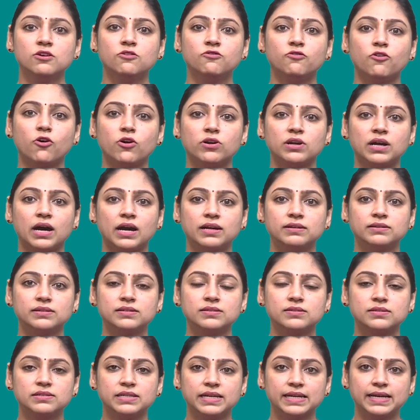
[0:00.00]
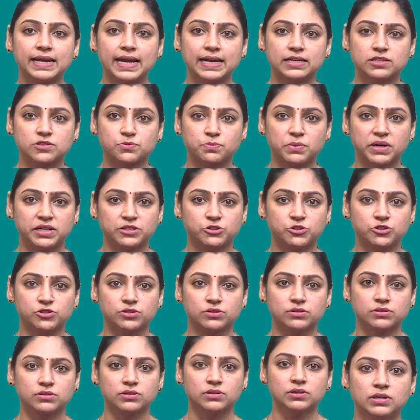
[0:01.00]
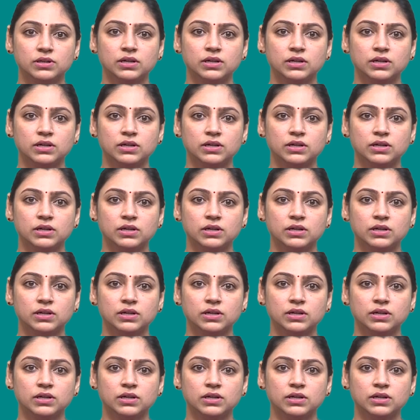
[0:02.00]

for artistic expression.